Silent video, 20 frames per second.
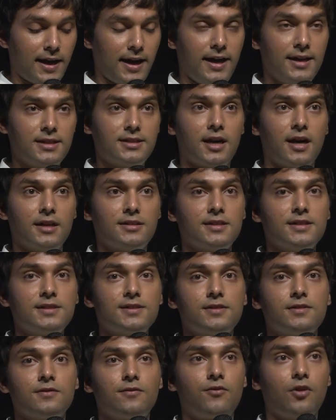eight
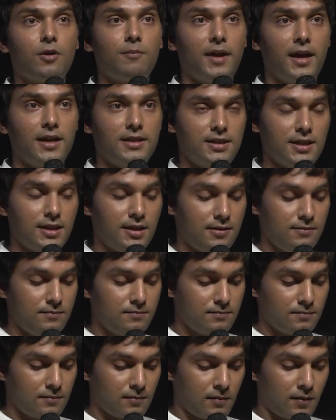artists from India,
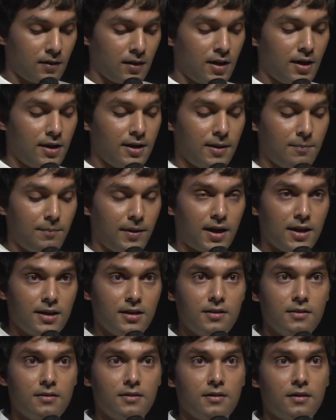
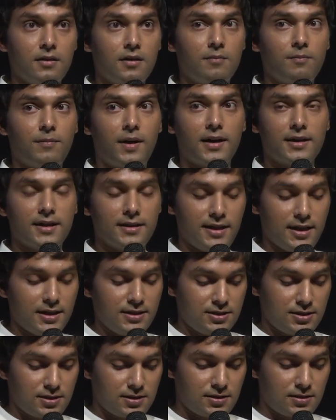Nepal,
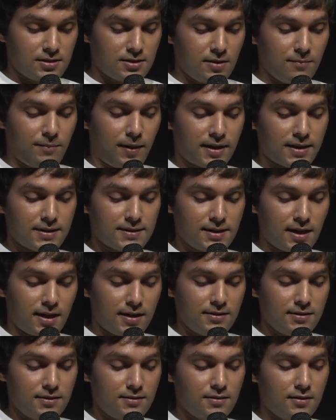Bangladesh,
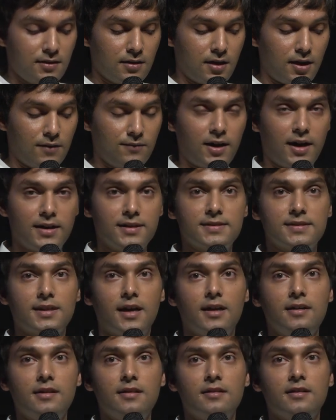Pakistan,
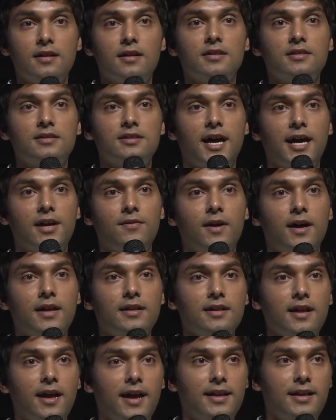Afghanistan,
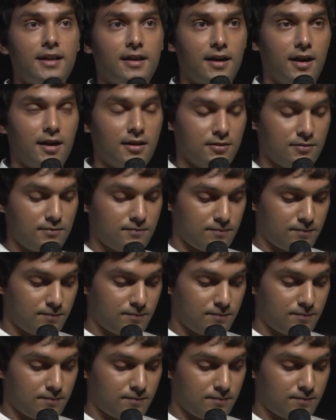Taiwan, and Iran.